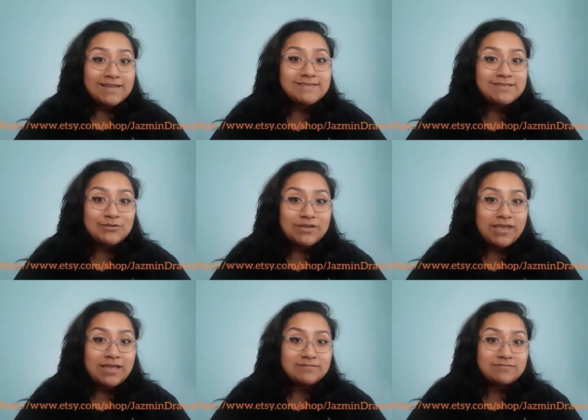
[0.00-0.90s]
still
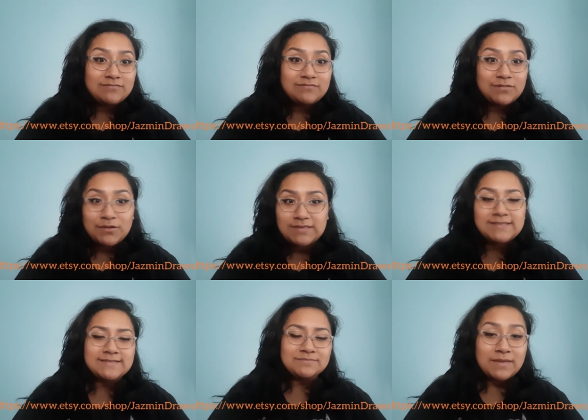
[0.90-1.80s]
can't really
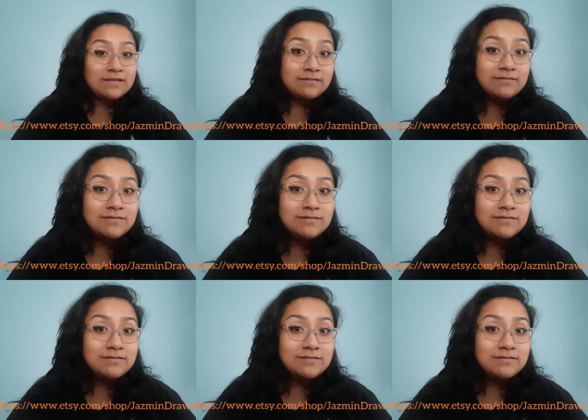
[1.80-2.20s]
smell